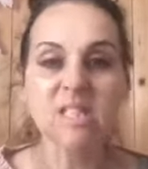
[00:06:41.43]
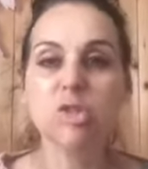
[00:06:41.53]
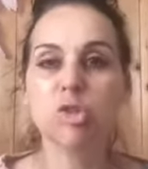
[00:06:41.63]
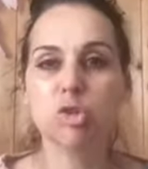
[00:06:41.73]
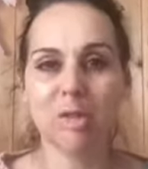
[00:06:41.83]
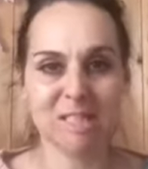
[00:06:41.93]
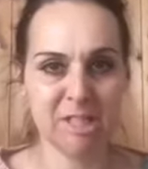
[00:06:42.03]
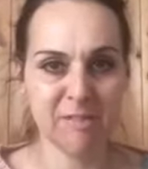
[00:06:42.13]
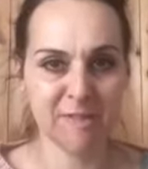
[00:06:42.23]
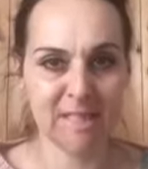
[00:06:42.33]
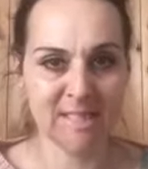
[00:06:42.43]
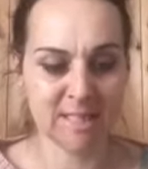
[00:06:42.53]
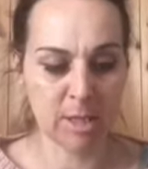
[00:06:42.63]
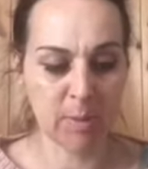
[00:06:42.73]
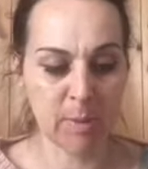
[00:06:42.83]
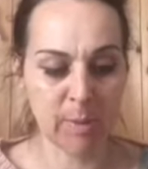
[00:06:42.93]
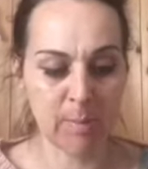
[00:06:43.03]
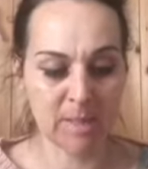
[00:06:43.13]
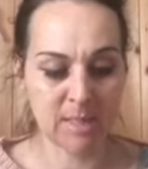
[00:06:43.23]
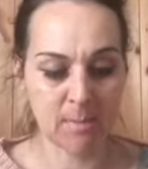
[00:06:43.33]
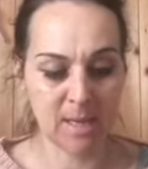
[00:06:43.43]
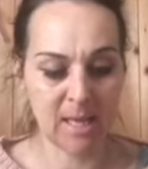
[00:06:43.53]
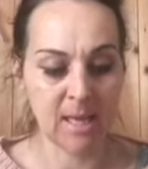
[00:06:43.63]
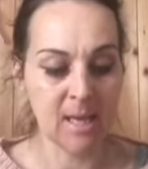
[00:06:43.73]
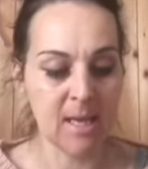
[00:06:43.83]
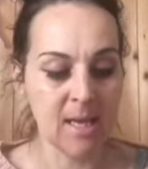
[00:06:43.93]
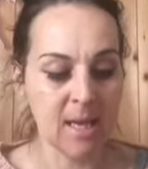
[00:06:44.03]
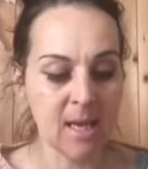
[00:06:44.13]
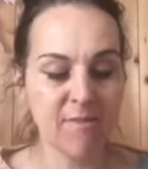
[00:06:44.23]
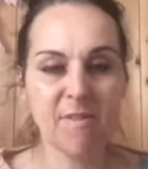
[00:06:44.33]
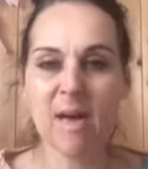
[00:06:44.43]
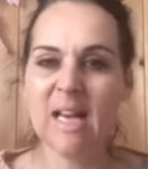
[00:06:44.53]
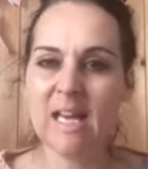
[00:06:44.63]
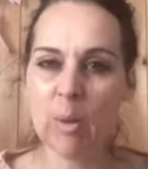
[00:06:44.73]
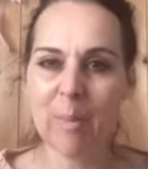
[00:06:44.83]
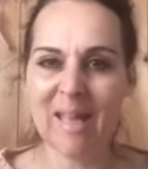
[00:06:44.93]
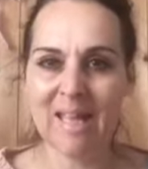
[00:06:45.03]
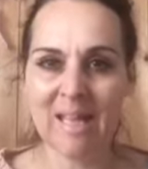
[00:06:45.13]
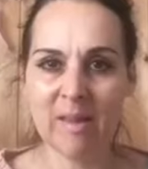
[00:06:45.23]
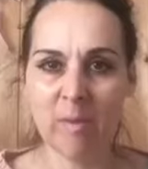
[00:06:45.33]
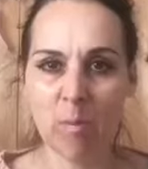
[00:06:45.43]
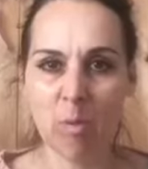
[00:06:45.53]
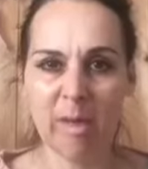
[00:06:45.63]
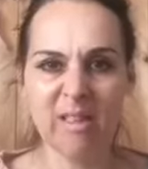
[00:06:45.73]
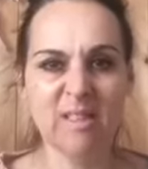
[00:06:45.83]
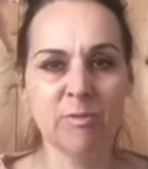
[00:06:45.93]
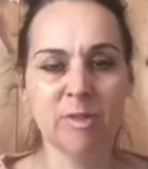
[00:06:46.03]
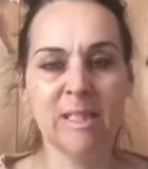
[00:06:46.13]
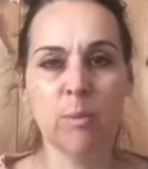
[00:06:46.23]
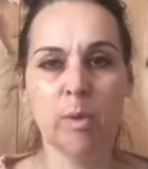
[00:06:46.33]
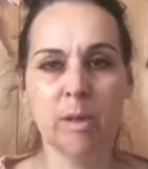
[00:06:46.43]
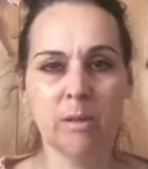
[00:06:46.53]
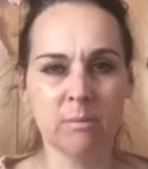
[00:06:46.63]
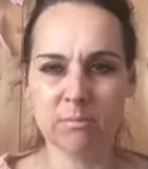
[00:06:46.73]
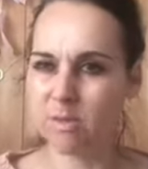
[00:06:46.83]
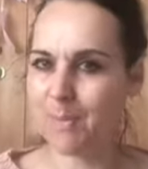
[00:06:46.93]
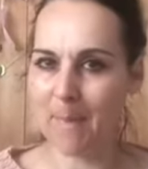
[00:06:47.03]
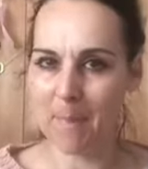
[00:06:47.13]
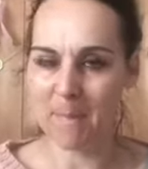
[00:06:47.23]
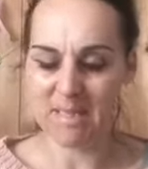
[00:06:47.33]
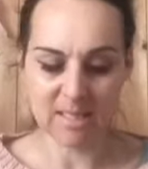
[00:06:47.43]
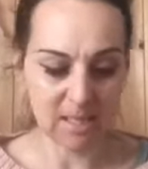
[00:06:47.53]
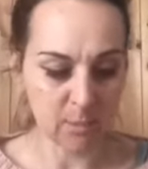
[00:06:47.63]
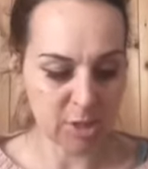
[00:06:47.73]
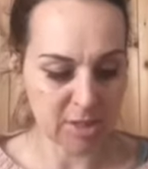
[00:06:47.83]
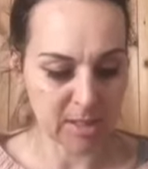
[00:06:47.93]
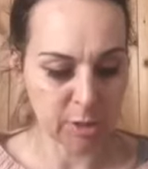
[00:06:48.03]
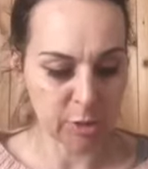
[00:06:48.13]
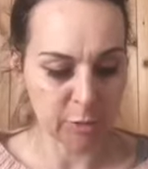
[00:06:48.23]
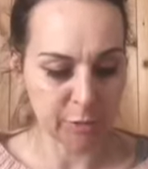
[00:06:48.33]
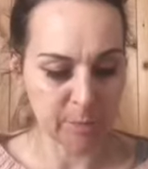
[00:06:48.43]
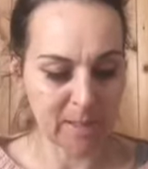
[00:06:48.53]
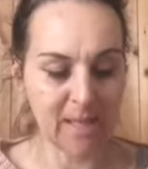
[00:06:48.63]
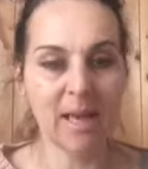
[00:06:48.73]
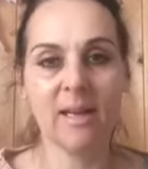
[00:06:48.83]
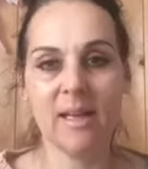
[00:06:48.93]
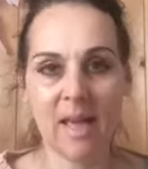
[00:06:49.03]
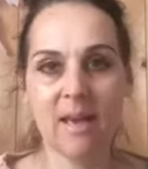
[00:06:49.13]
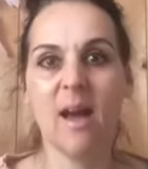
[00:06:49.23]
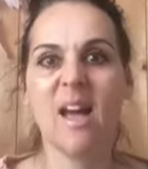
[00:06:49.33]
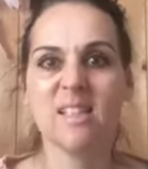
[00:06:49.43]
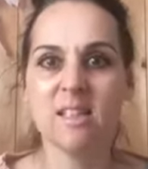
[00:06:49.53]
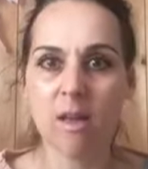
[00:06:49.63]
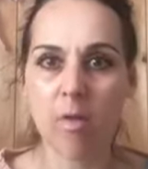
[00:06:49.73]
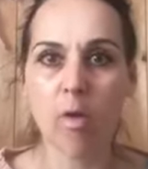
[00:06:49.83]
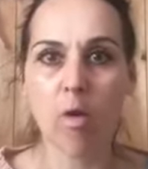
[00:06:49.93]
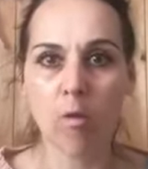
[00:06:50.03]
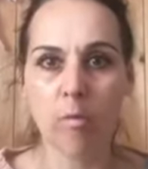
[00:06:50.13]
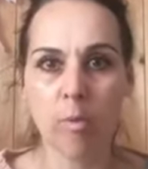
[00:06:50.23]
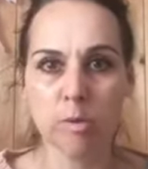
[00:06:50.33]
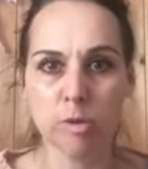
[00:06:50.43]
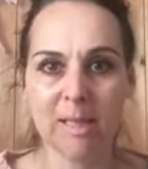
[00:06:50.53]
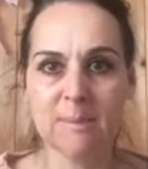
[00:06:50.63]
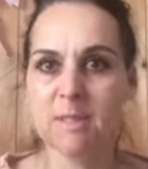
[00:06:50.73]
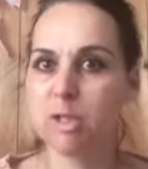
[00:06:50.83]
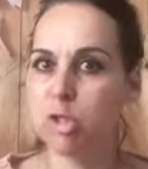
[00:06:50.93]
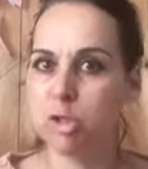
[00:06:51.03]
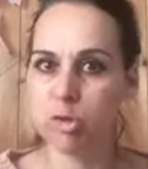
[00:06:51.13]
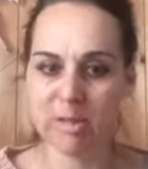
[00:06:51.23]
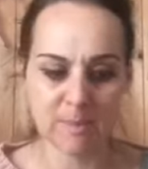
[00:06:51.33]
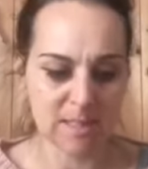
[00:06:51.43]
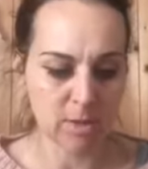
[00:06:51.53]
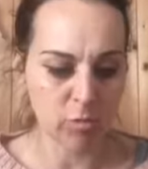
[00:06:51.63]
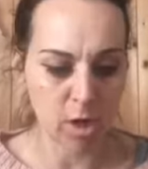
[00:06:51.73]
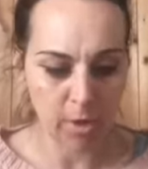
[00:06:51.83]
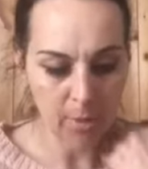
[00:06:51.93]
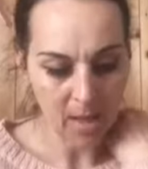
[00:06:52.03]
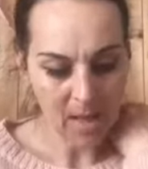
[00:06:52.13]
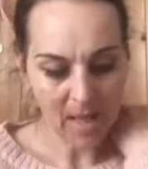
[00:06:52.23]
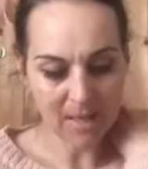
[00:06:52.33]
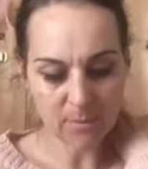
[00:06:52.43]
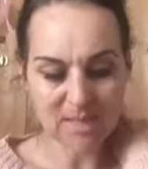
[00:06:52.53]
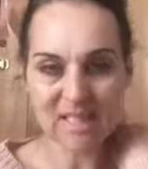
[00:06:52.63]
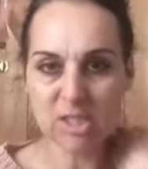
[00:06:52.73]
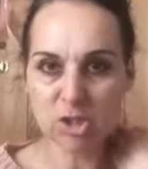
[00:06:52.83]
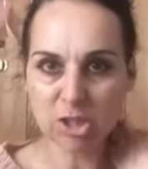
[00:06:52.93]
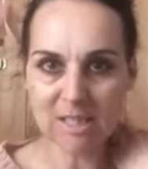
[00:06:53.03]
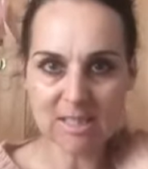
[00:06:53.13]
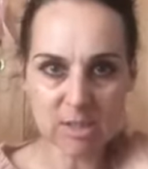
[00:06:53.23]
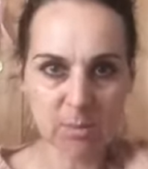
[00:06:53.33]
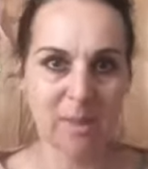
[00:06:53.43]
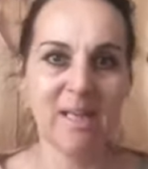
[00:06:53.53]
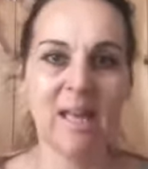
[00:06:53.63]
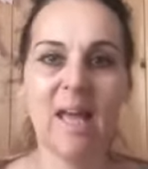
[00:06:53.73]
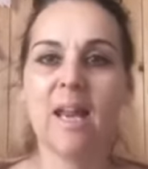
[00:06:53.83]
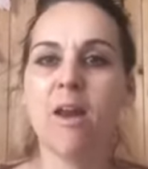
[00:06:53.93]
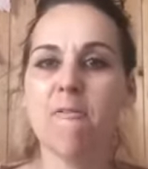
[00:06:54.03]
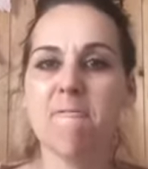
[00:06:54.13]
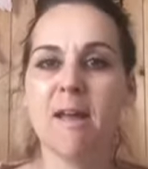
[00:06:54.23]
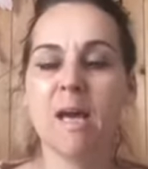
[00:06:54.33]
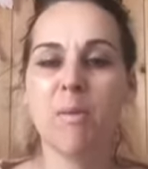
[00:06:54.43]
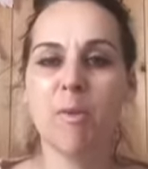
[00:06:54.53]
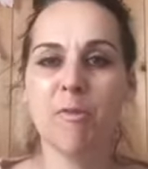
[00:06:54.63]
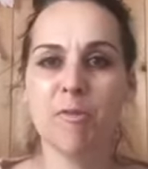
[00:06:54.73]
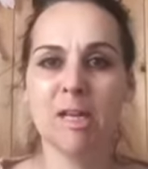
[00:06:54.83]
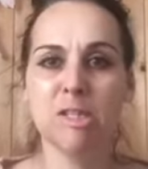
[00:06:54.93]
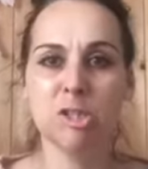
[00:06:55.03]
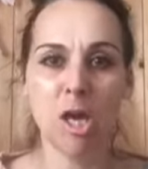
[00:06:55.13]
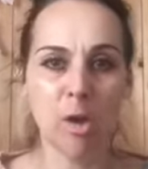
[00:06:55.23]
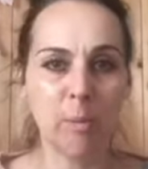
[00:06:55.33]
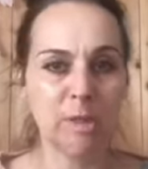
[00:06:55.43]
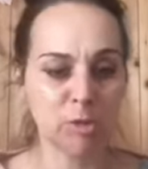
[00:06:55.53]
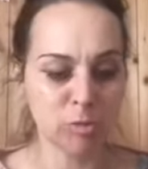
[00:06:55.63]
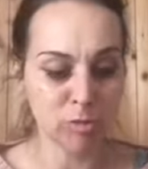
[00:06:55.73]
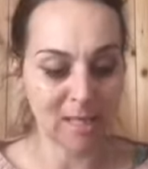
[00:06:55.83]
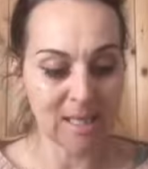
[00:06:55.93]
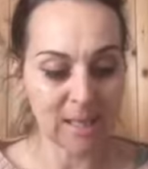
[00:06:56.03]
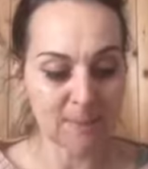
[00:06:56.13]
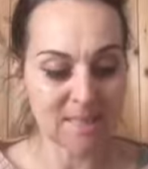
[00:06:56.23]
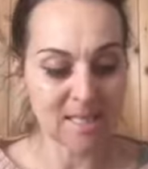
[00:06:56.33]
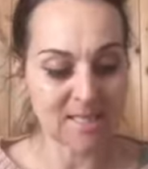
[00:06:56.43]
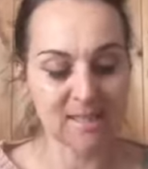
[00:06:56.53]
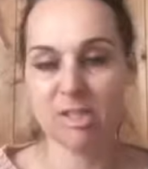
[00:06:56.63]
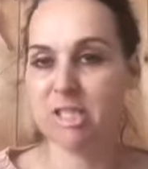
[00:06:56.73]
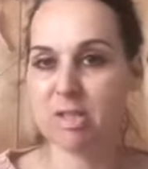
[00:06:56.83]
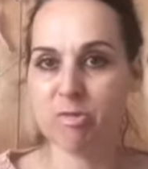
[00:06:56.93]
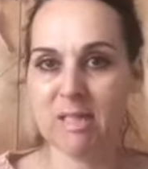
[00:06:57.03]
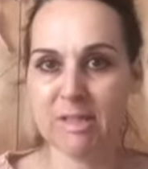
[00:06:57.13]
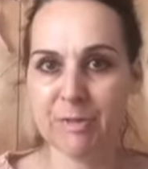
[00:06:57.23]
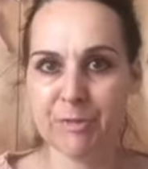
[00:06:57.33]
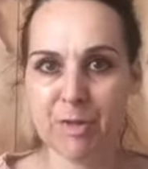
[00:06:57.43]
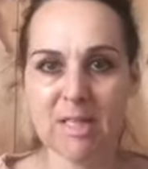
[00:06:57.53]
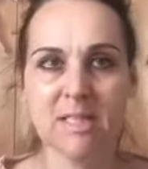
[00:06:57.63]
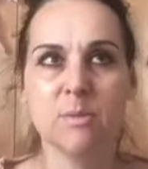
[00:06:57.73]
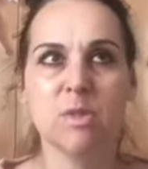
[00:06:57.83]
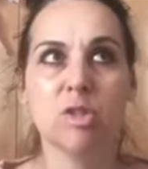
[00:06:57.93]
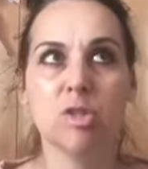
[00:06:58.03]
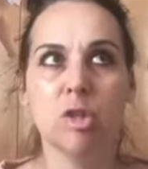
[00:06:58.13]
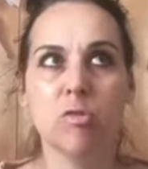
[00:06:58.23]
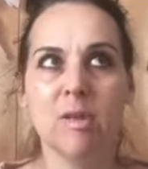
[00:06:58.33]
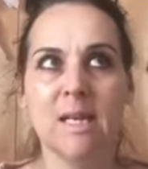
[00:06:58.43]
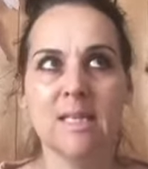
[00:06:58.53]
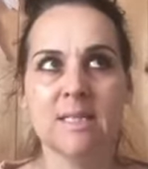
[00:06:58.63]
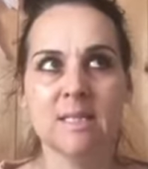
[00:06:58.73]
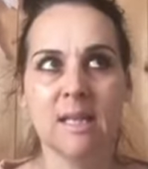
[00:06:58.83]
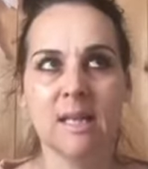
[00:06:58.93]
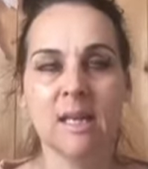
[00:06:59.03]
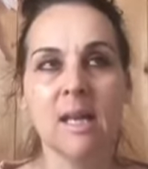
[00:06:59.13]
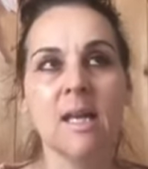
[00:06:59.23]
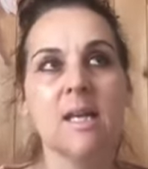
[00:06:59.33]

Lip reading: Stretchy feelings going on in my tummy. Felt a little bit icky in the morning, didn't really want a peppermint tea, which is unusual for me, and again I had another horrible dream, so two dreams in a row, and it was that he cheated on me again and I fell out with my friend Jo, which was really upsetting because she's a really good friend, and it was so realistic.